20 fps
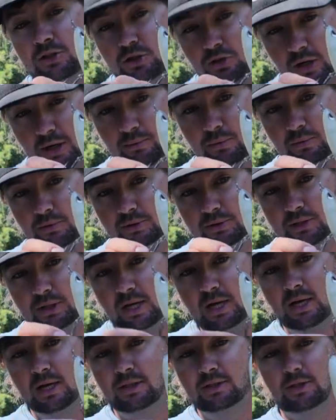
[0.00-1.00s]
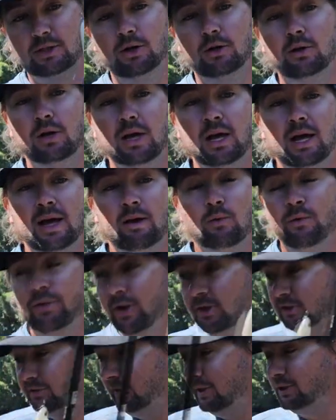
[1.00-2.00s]
trebles. So when
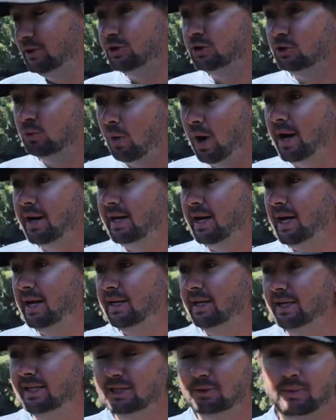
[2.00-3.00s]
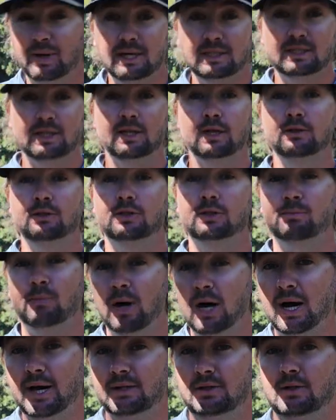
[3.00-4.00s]
those fish are swatting at it, especially those
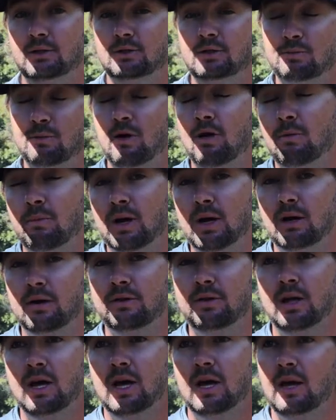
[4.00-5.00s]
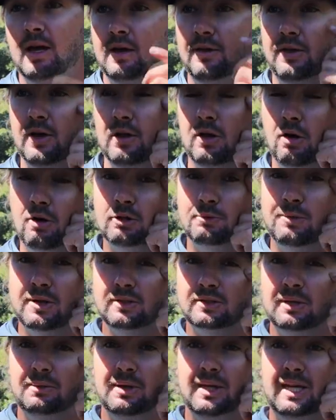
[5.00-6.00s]
spots, those smallmouth, the
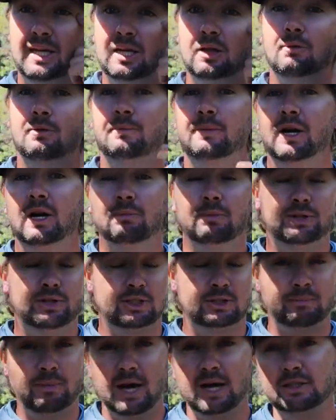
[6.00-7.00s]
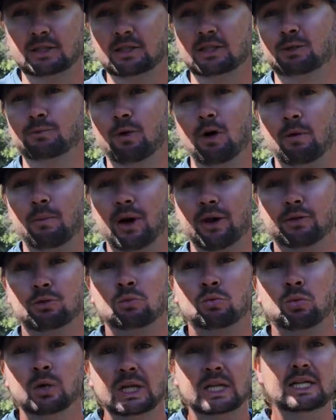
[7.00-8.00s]
largemouth seem to get a little bit better, but the spots and the smallmouth
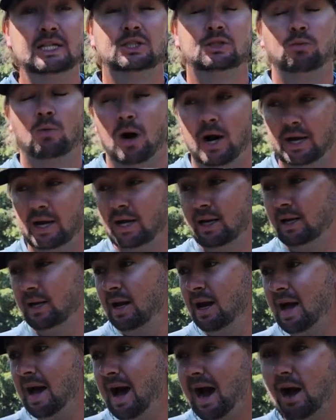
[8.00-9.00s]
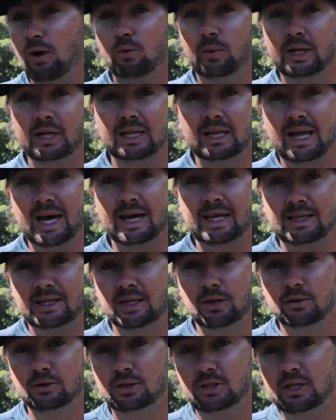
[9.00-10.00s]
really swat at it. I really like
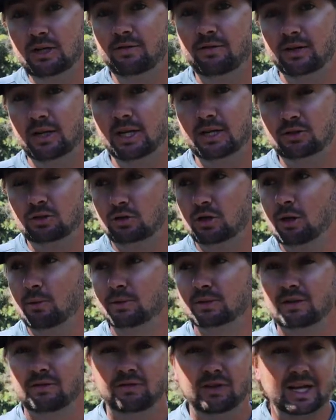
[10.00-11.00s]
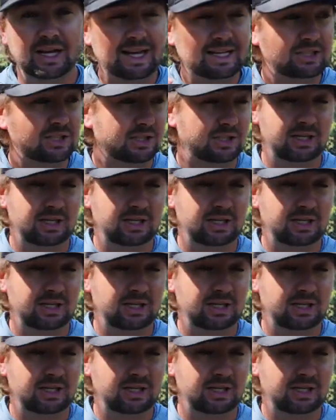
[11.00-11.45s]
those G-Finesse trebles. I